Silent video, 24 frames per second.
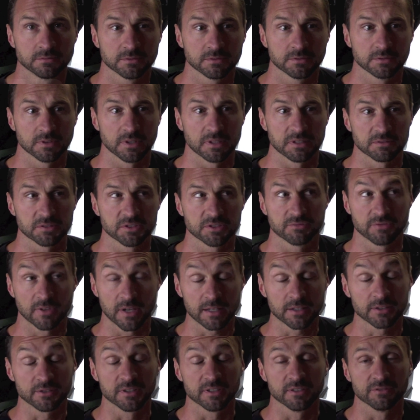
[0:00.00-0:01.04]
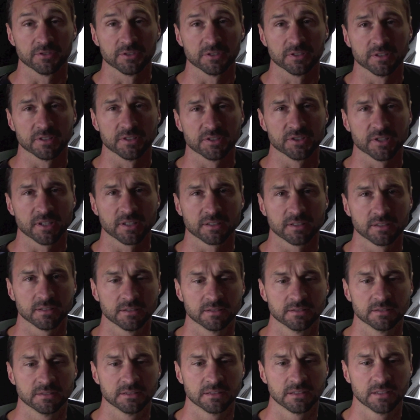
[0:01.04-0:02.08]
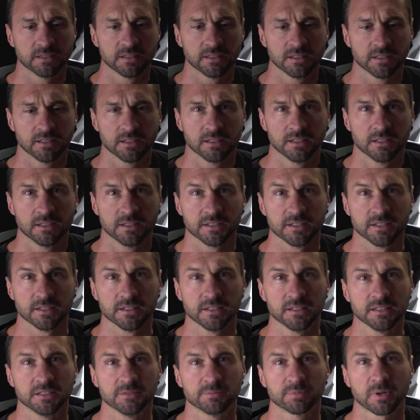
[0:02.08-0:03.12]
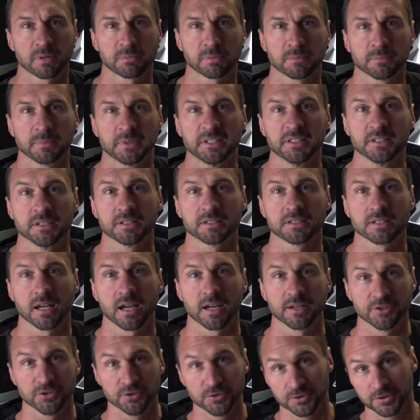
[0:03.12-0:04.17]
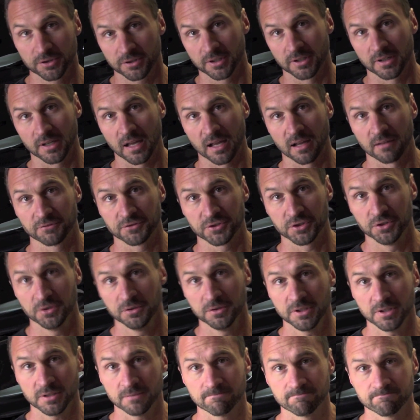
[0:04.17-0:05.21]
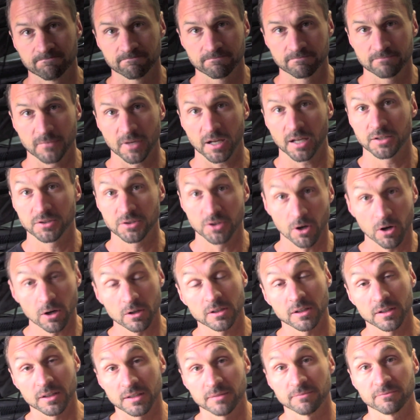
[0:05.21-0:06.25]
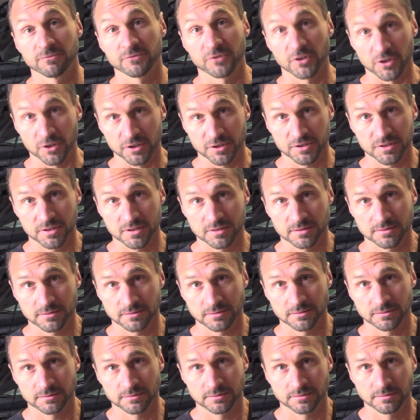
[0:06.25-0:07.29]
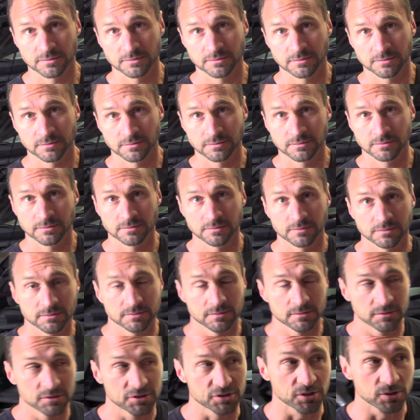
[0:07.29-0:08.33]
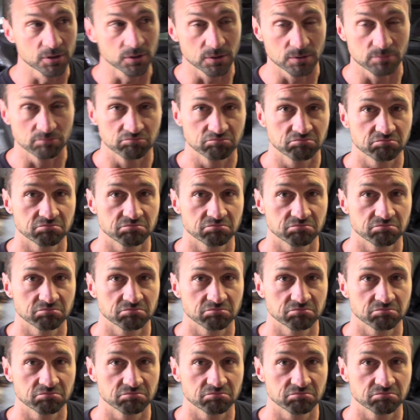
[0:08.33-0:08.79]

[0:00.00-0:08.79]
that's factory fuel injected, you need to probably decide who you're gonna have tune it and talk to them first. So,